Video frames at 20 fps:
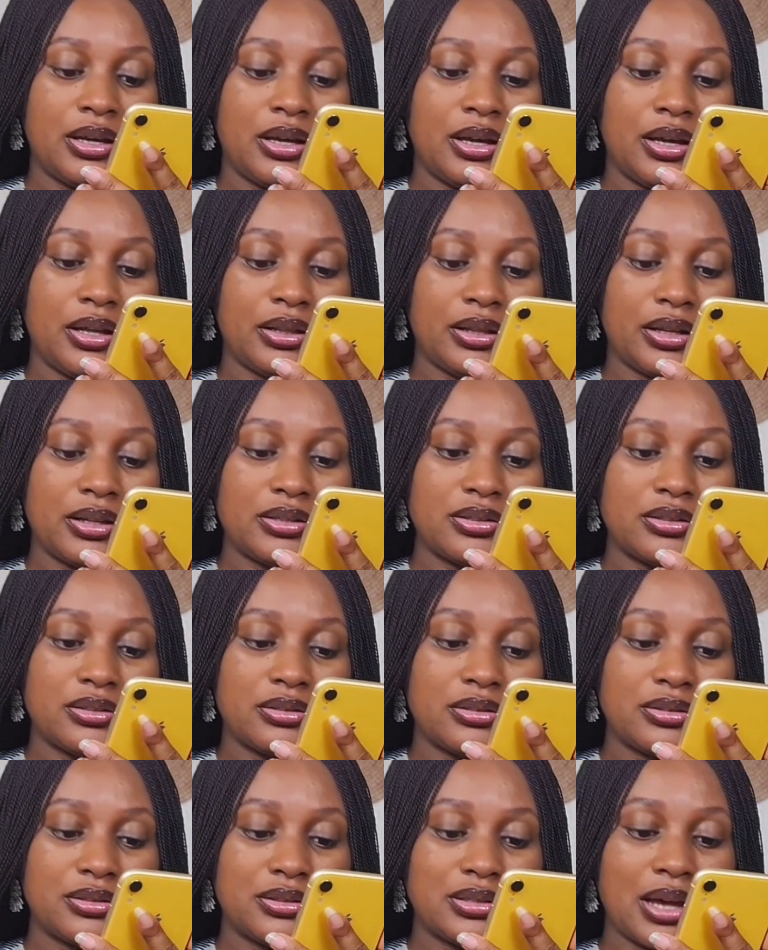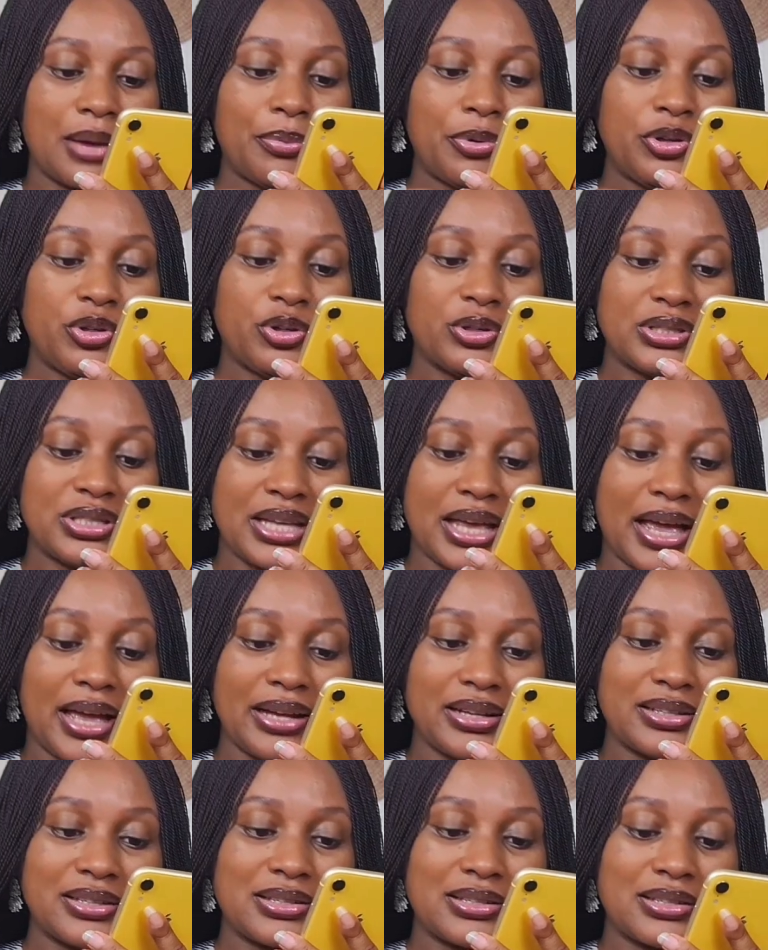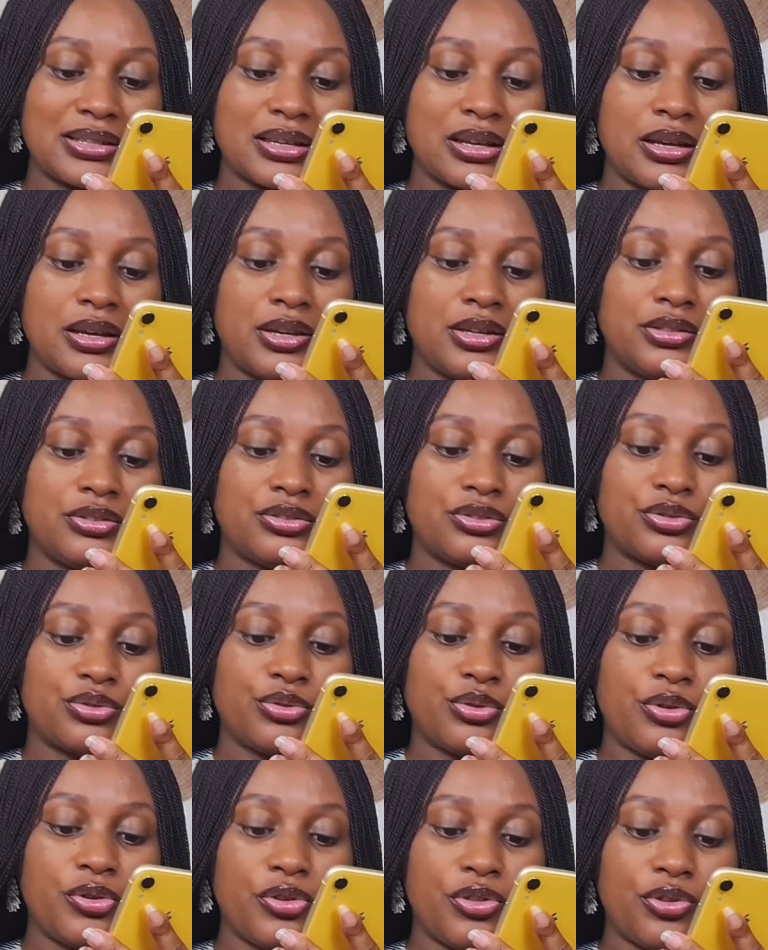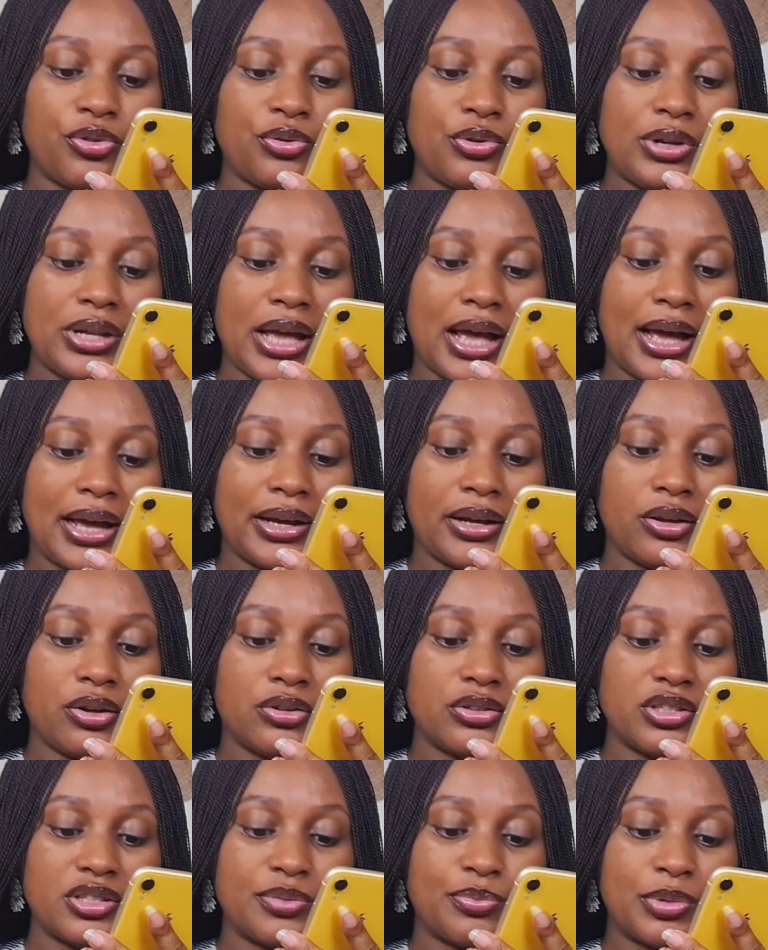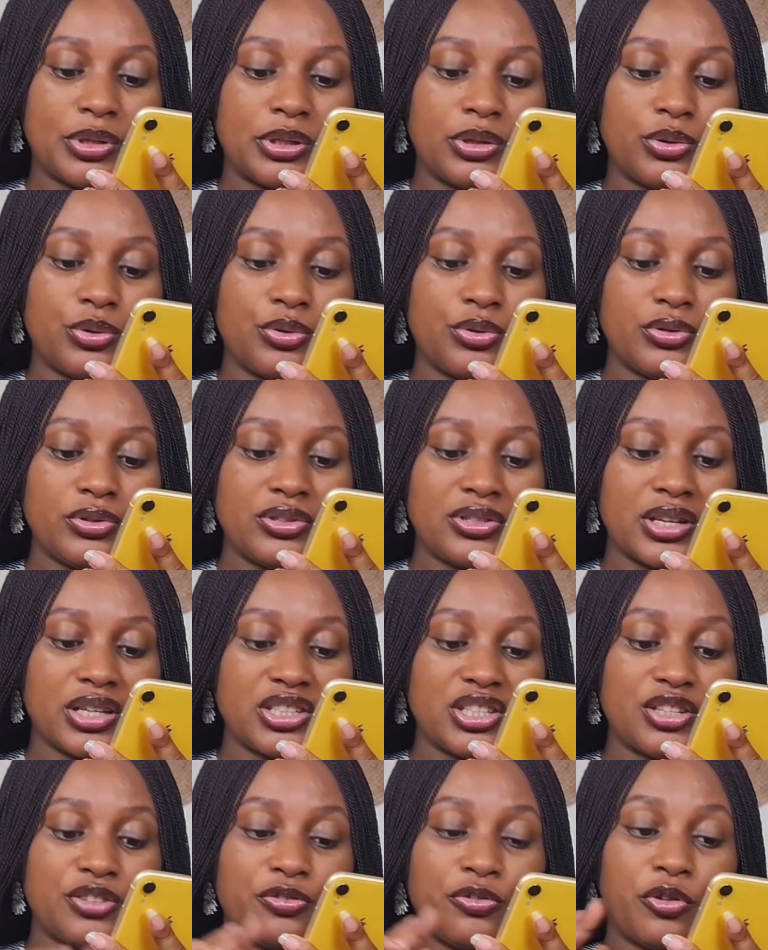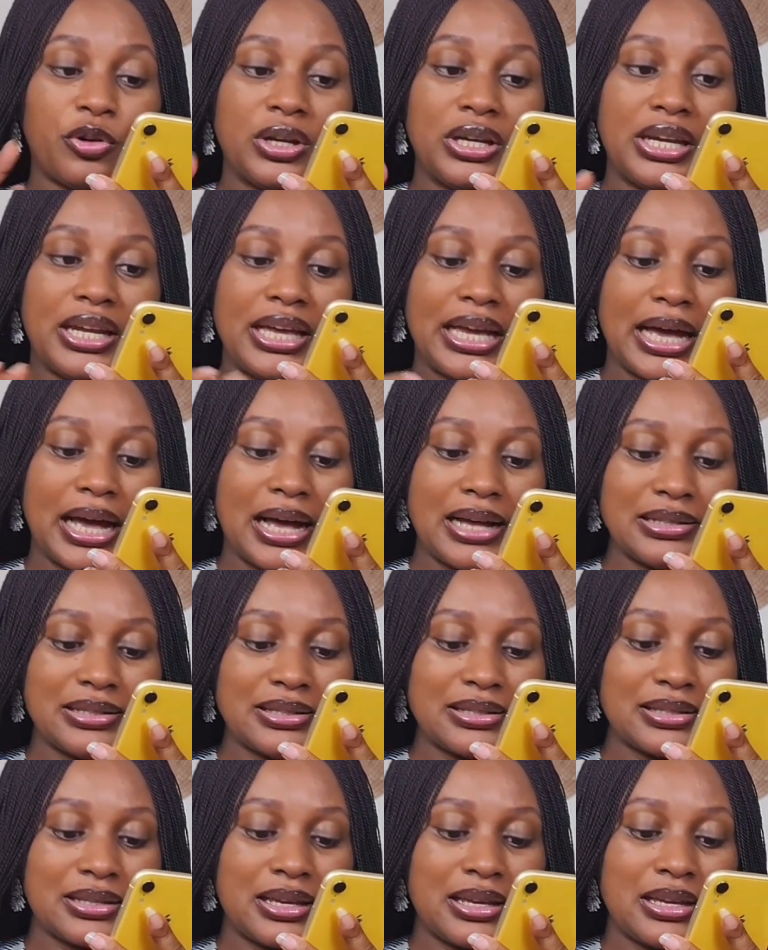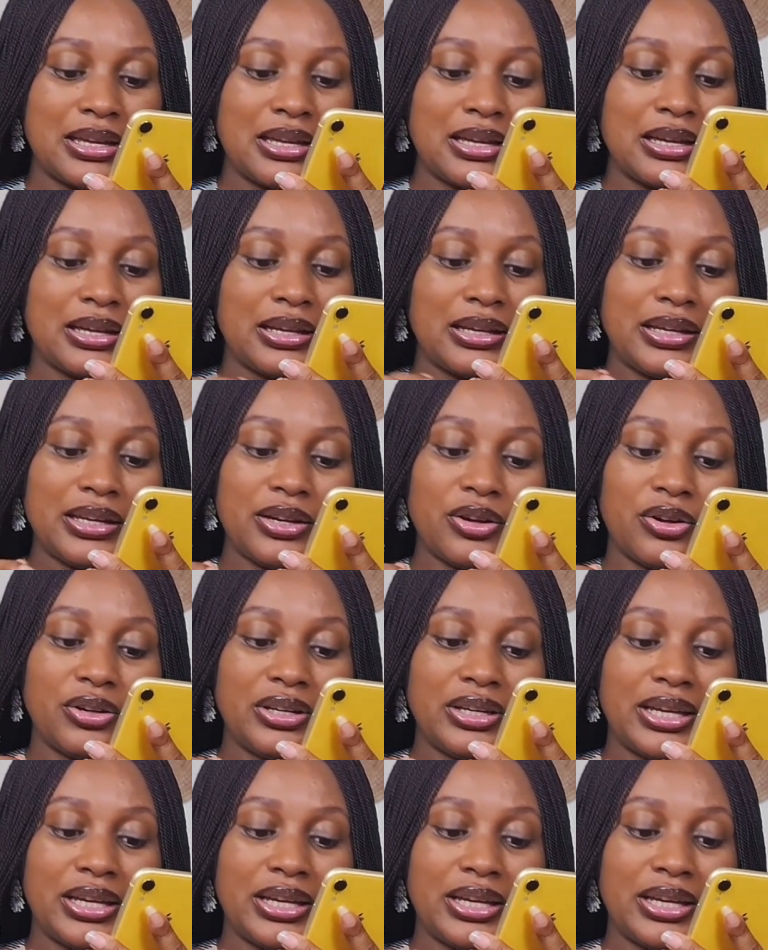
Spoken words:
and then tap on your text, scroll through the icons below, searching for layers, click on